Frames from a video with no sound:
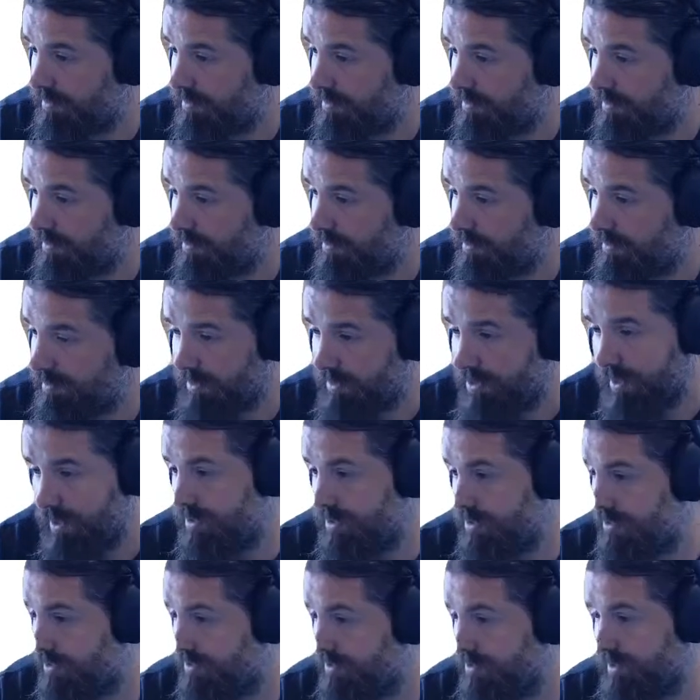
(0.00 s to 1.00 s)
Okay, so
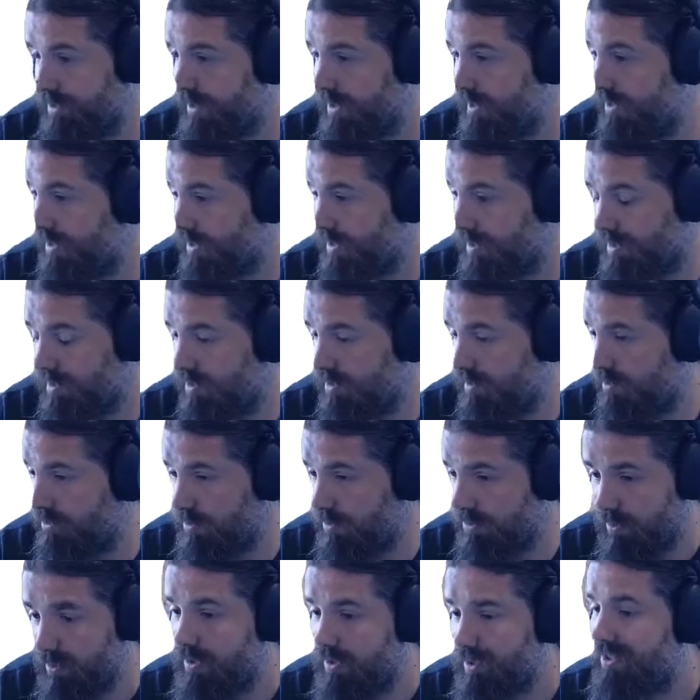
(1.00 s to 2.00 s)
is executable
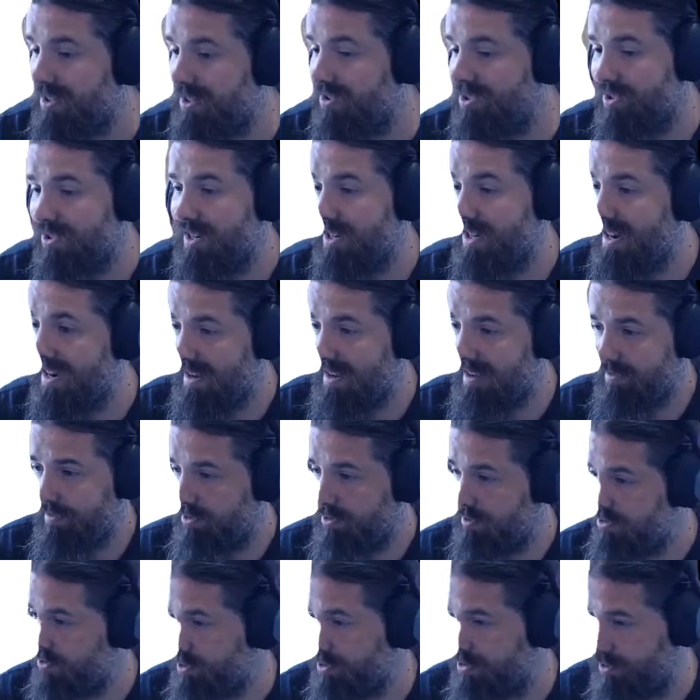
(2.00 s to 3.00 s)
is just never
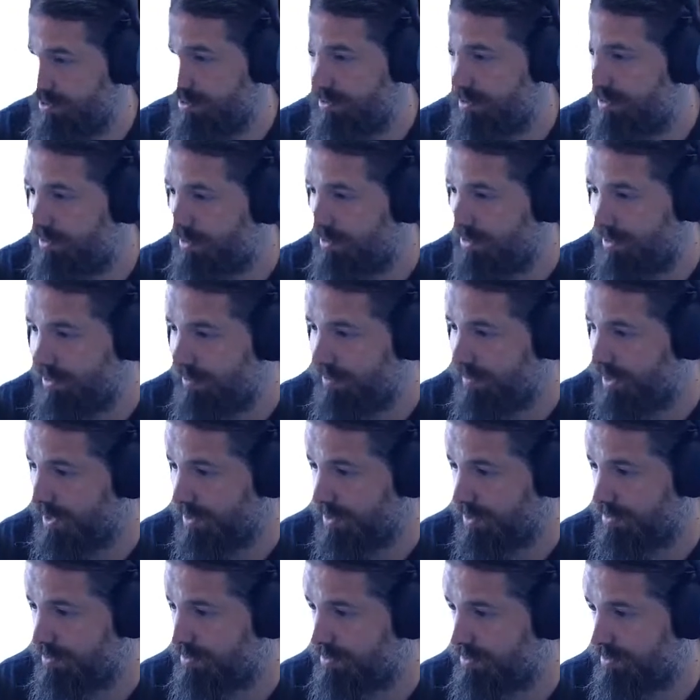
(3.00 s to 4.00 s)
true on
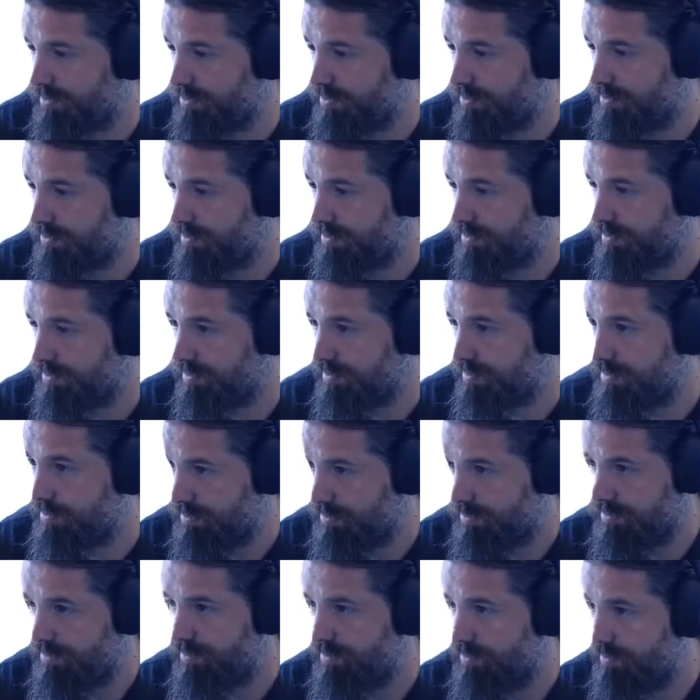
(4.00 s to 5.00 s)
Windows.
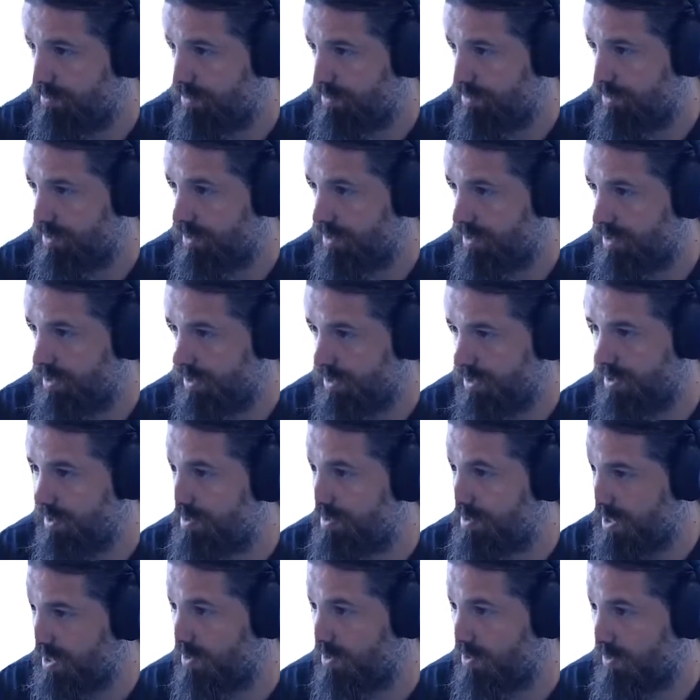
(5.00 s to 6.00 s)
Is I think
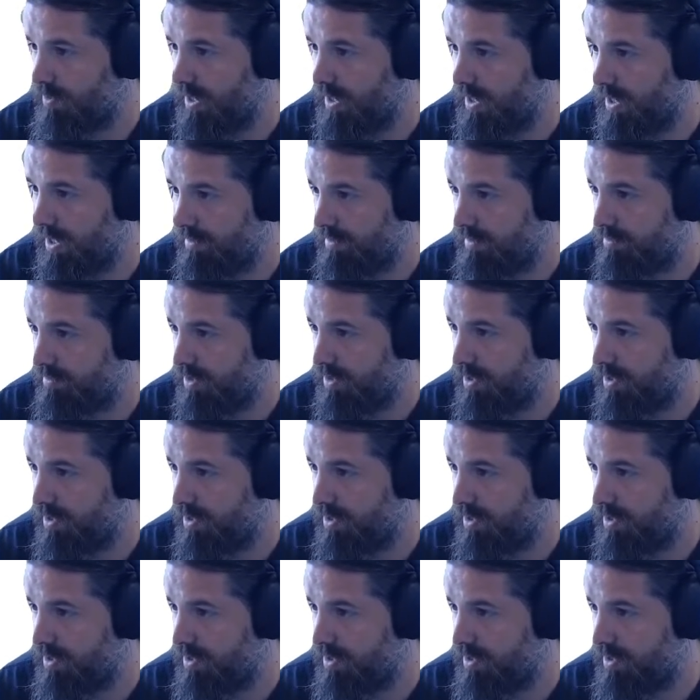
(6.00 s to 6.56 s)
what I get from that.